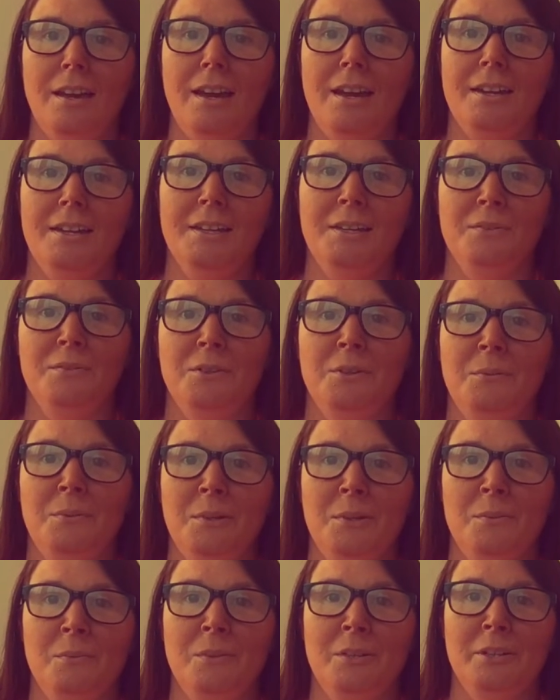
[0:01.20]
Hey
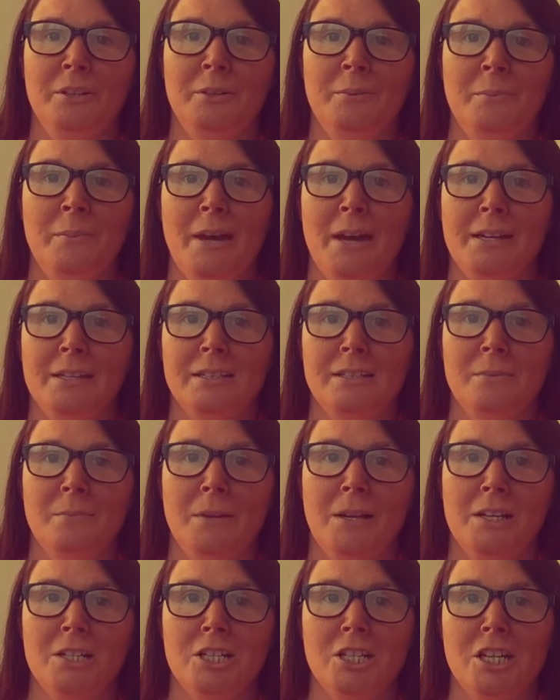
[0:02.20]
everyone, welcome back to
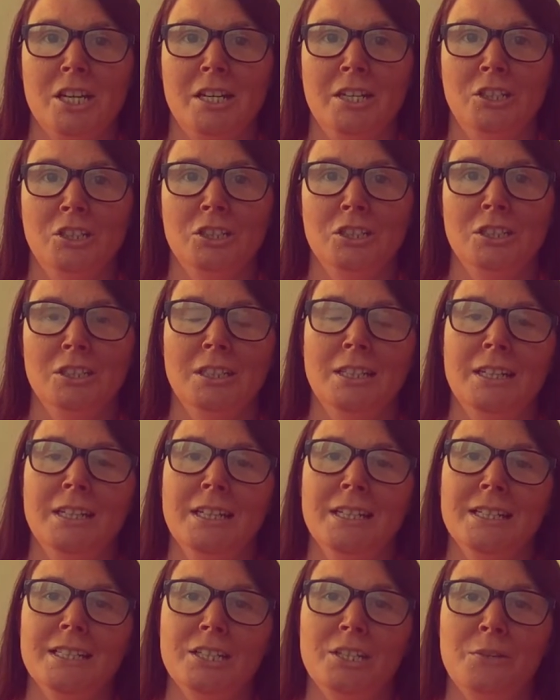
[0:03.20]
my channel.
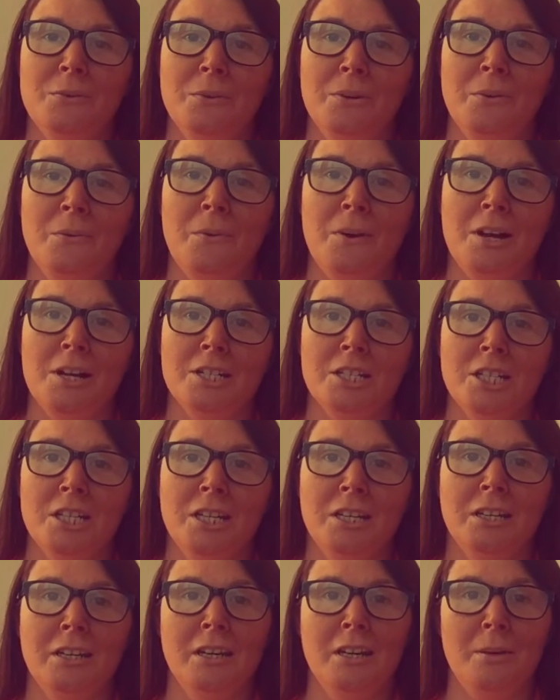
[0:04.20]
You are
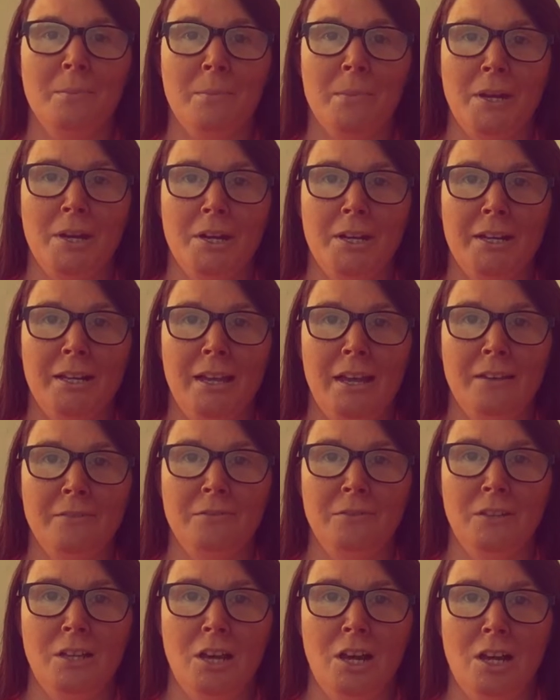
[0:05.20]
watching Married Life
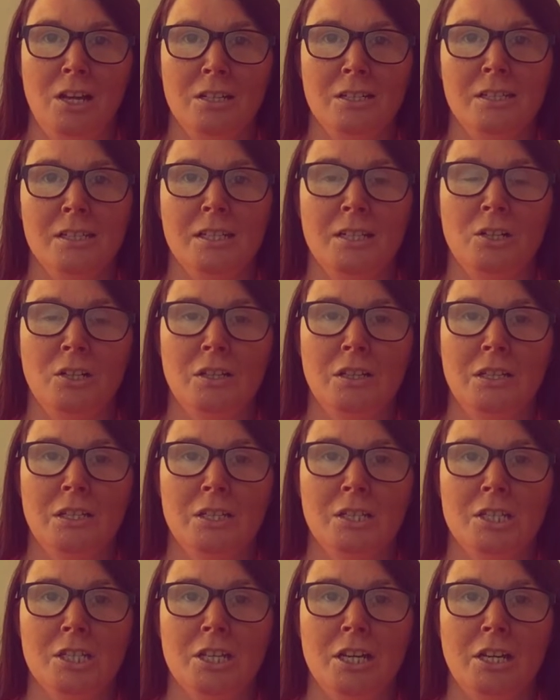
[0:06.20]
Vlogs, and on
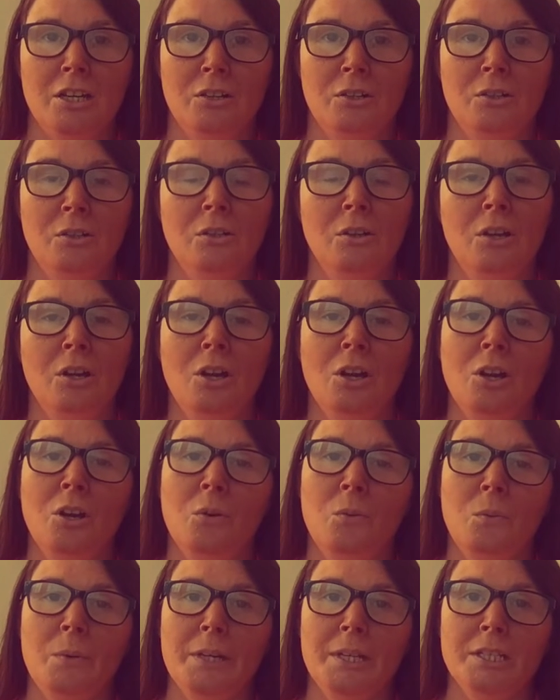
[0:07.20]
this channel
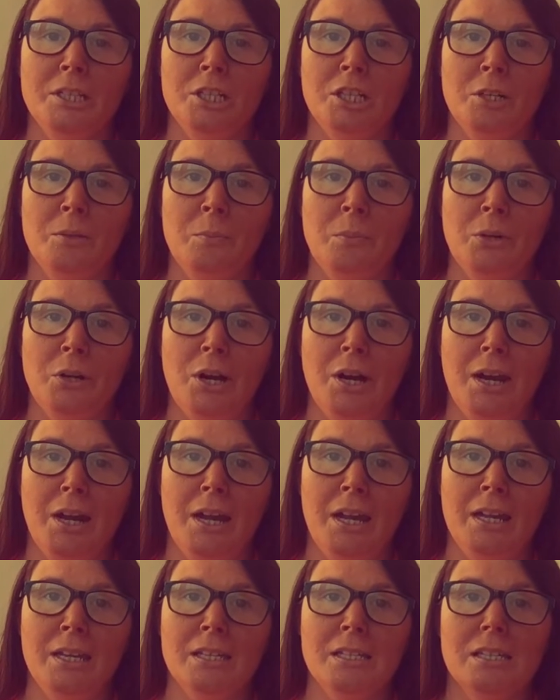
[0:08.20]
we do
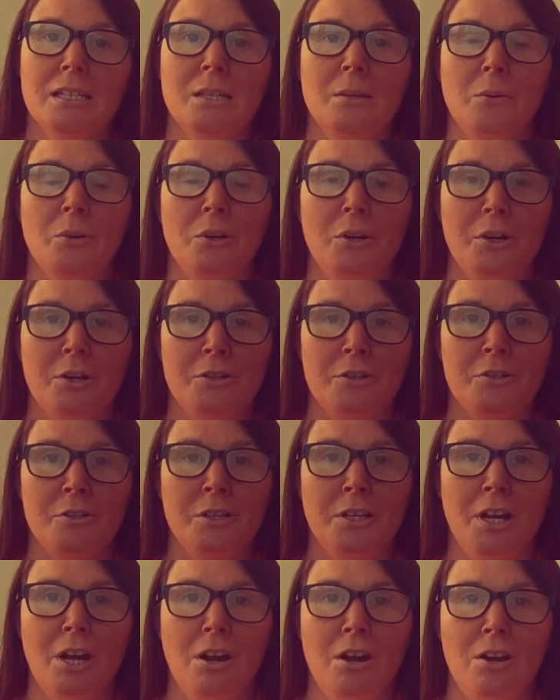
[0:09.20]
pranks,
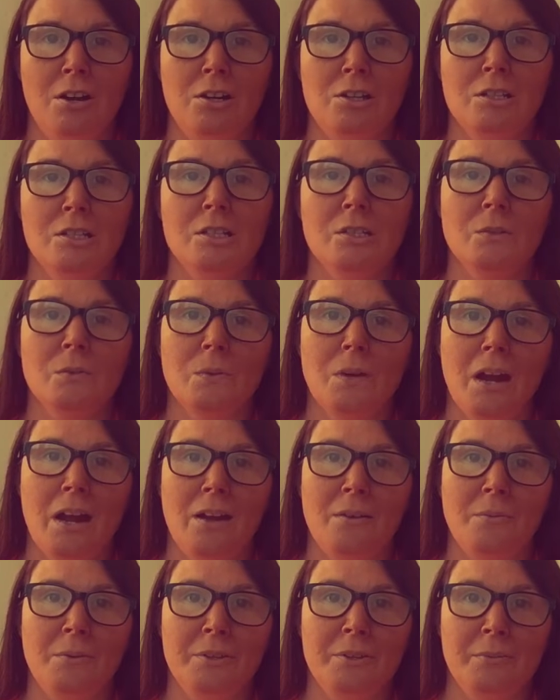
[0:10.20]
grocery hauls,
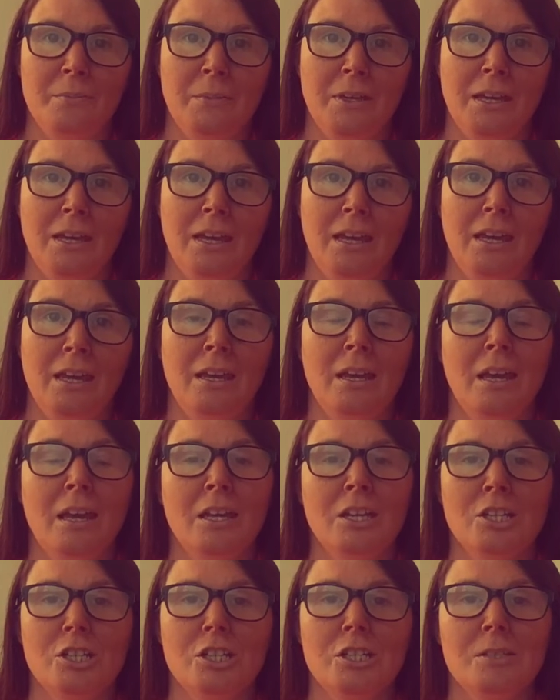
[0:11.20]
ride with me,
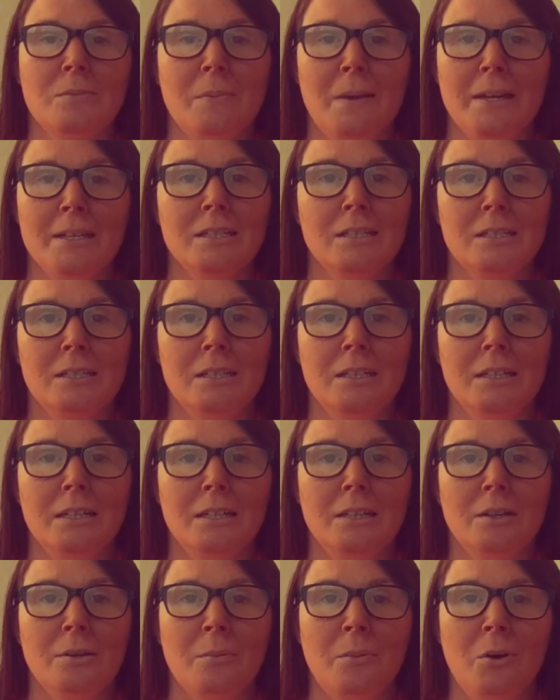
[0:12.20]
just
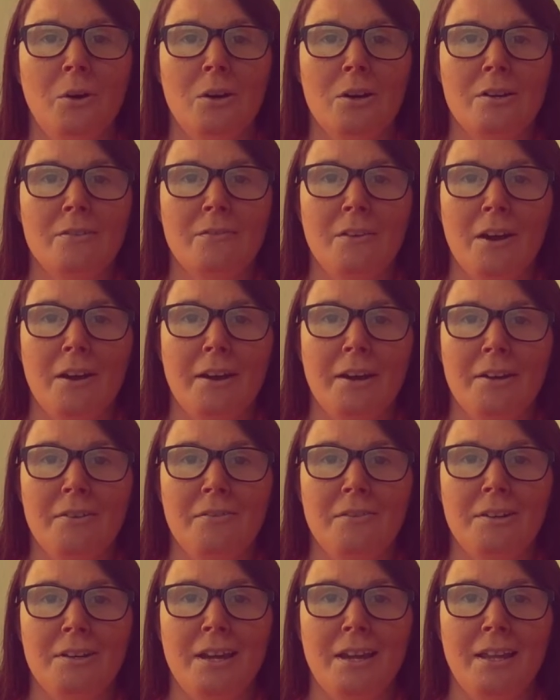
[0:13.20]
basically a part of our
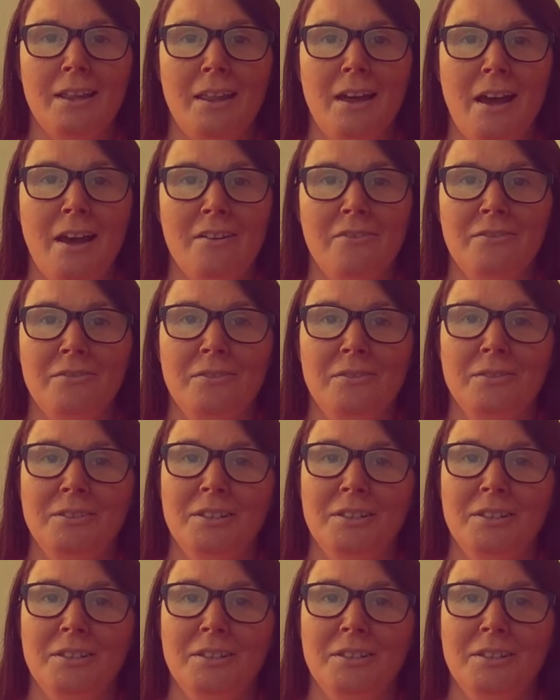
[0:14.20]
everyday life.